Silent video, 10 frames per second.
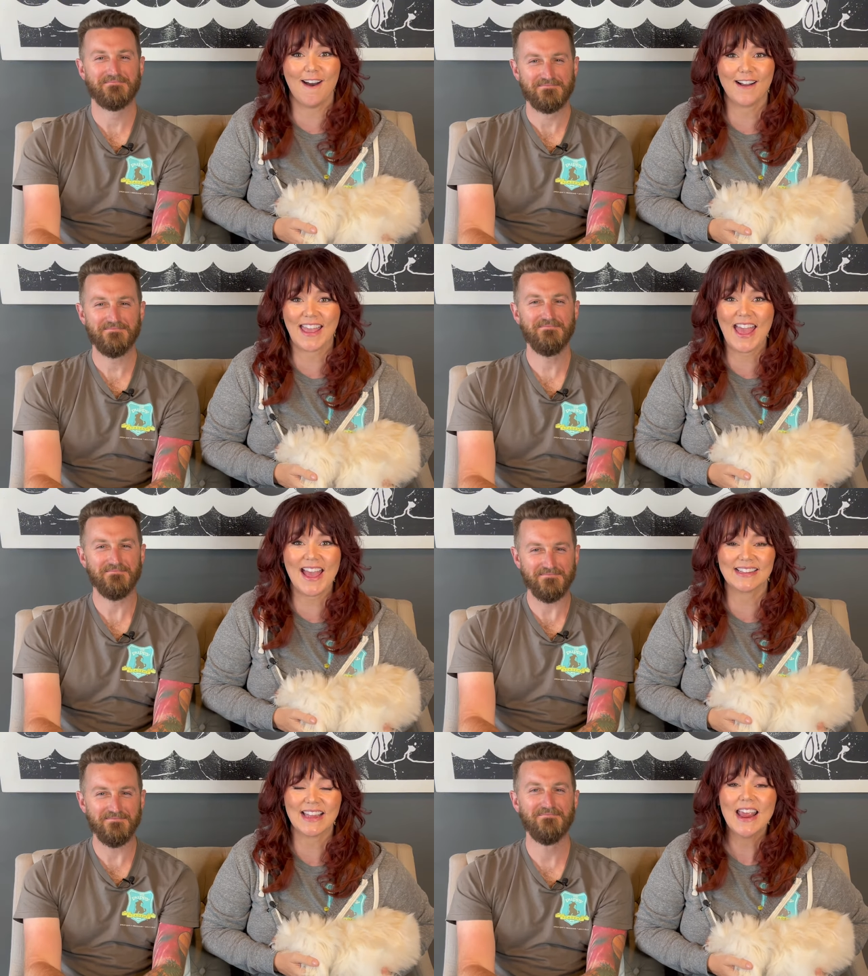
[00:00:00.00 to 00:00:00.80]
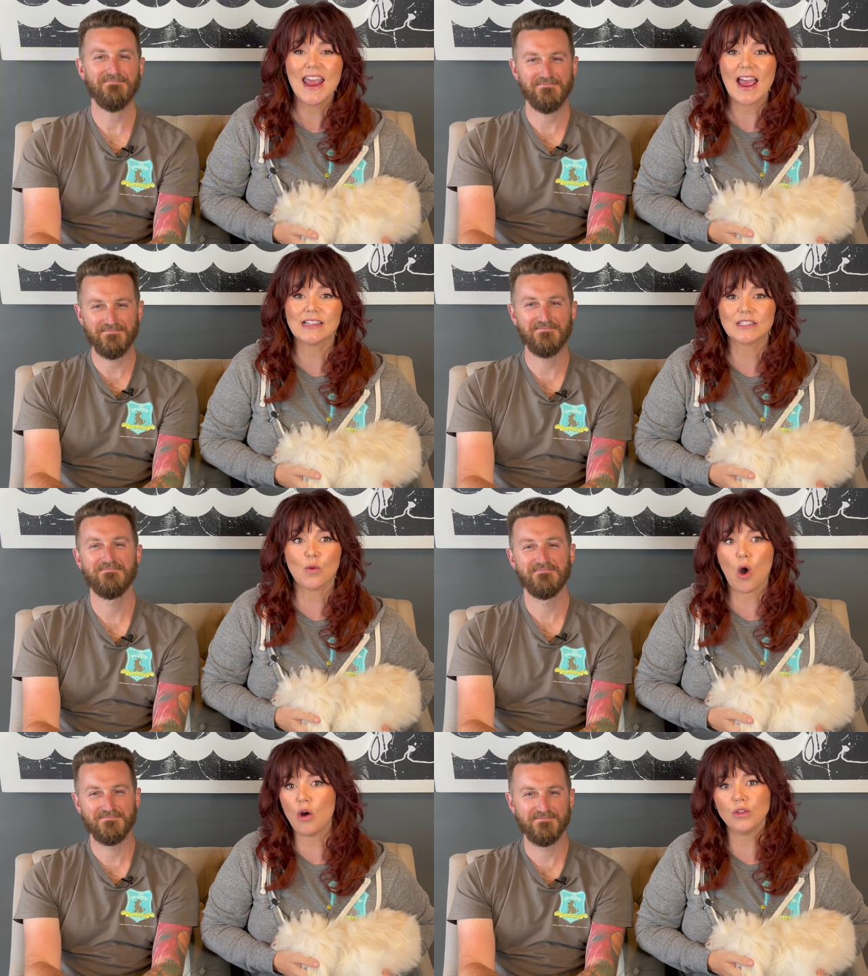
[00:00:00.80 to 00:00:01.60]
Speaker 1: dog has. And
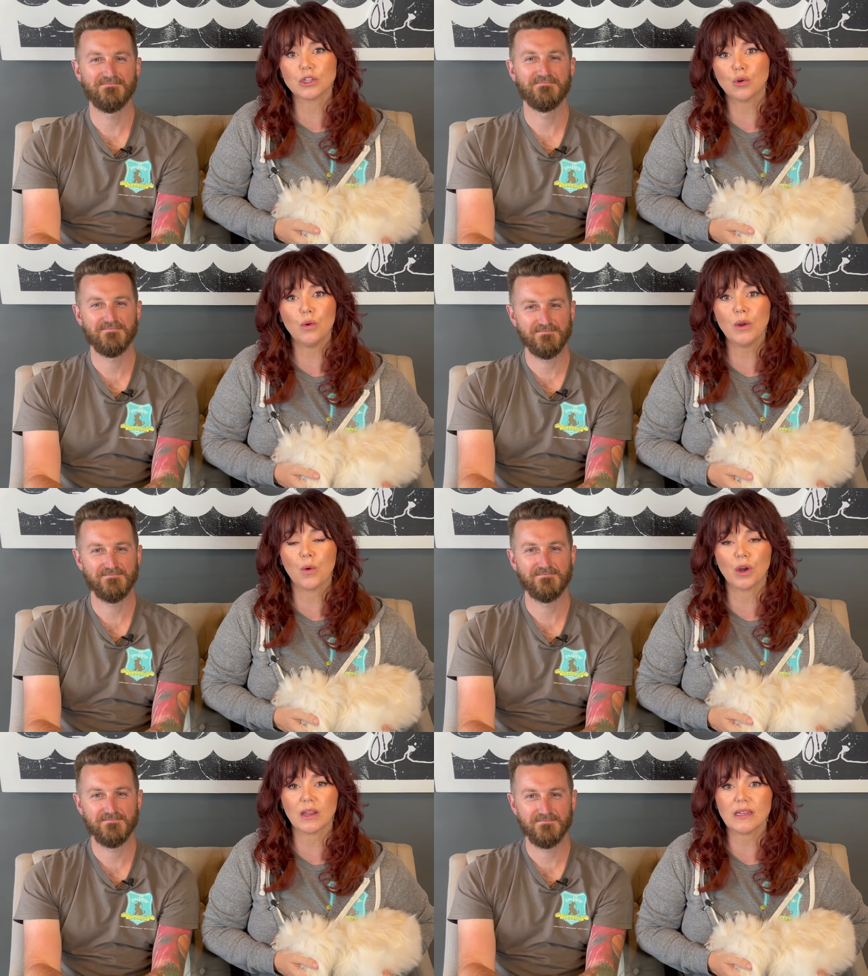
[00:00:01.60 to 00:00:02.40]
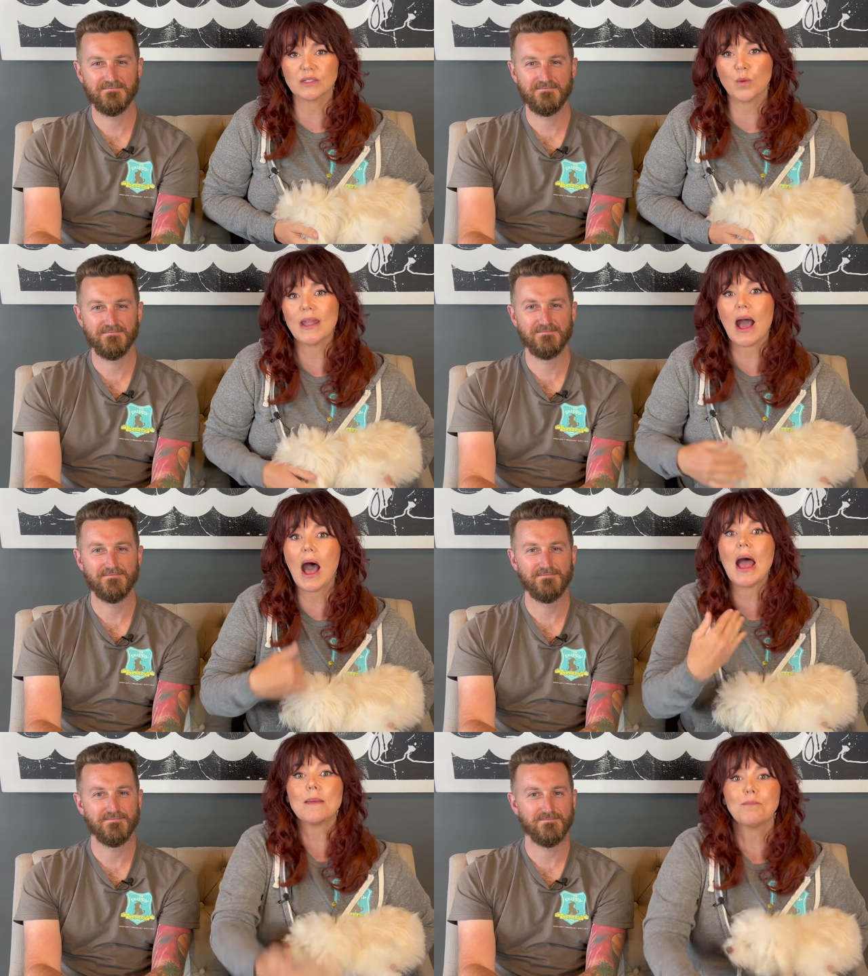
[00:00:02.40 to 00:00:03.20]
so all the toy work is when
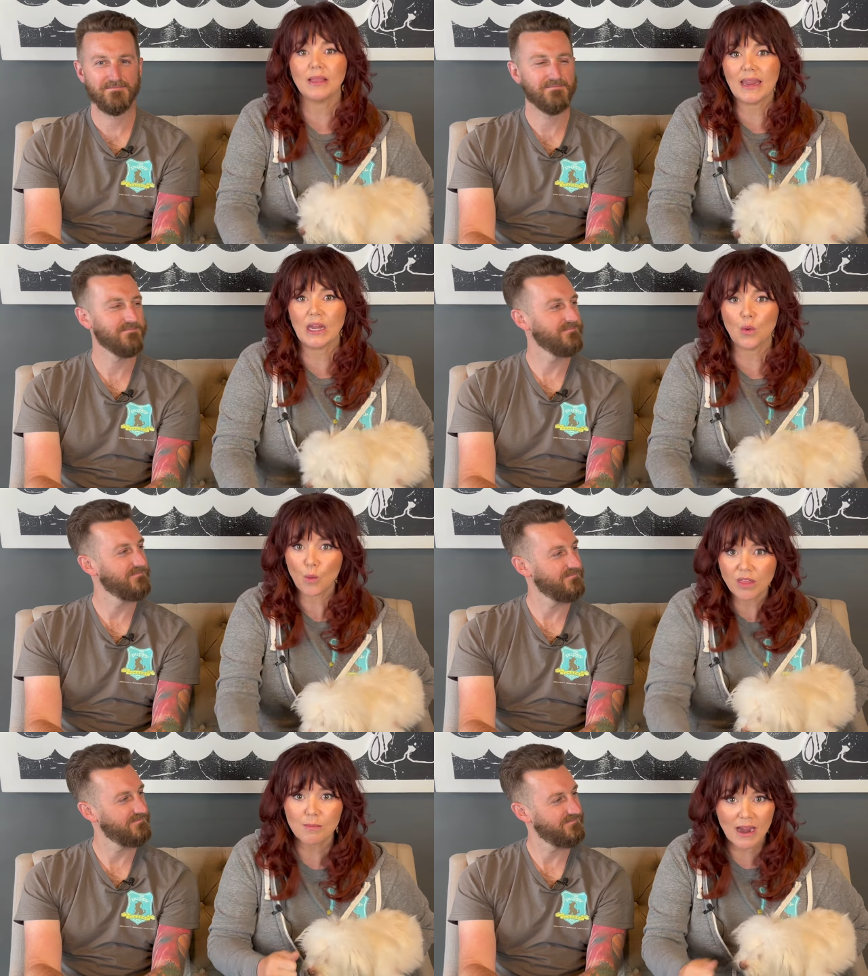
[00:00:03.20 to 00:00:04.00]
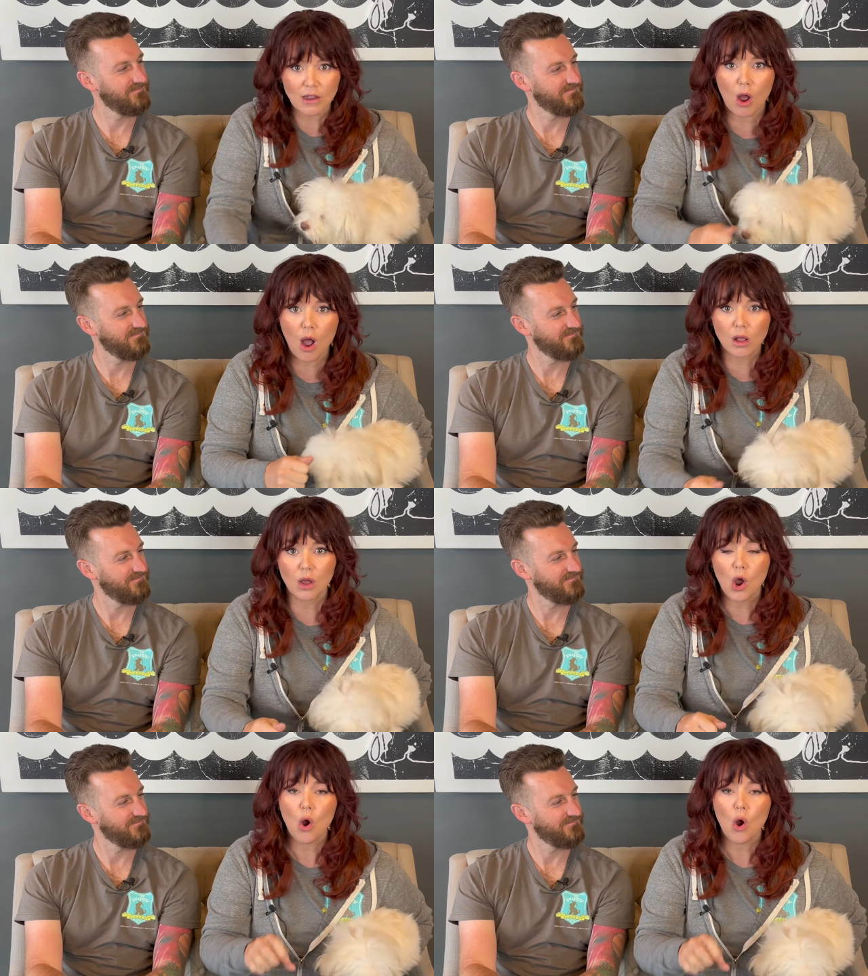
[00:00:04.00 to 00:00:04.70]
I'm playing with my dog,